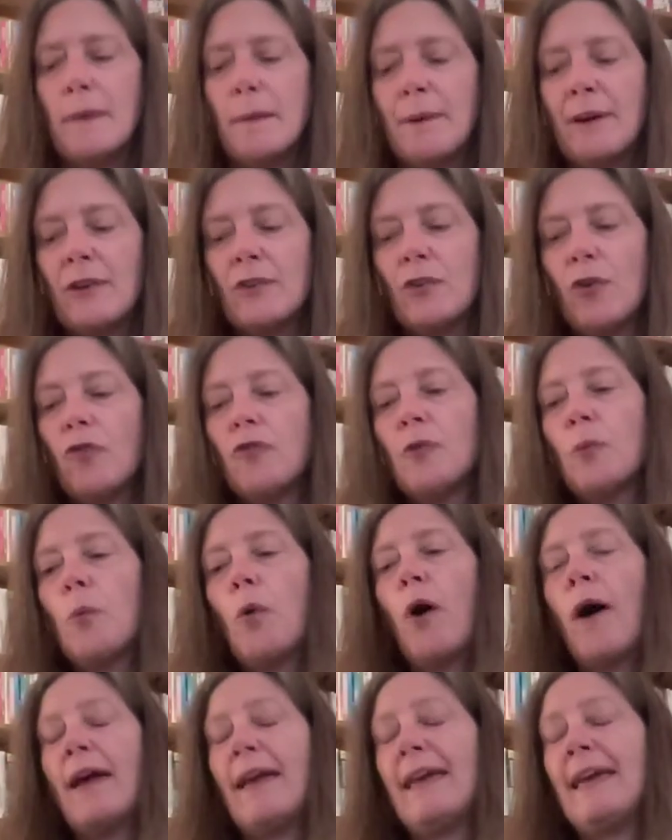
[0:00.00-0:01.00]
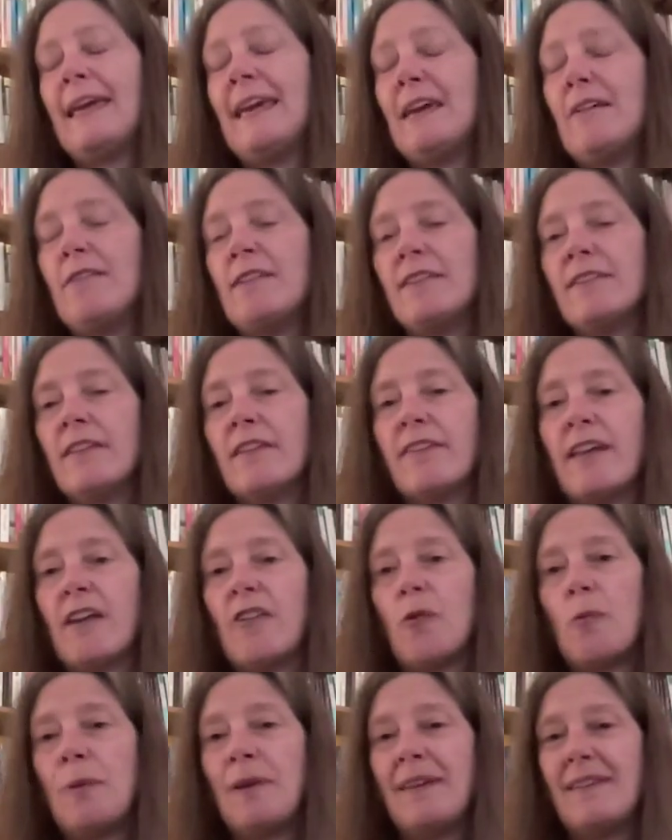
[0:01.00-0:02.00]
because often what I hear is that
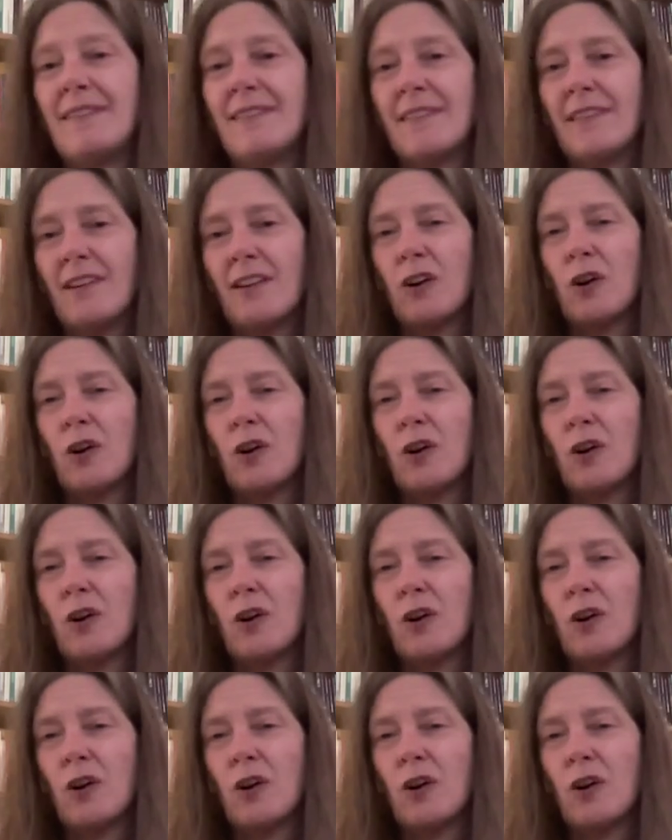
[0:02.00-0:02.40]
therapists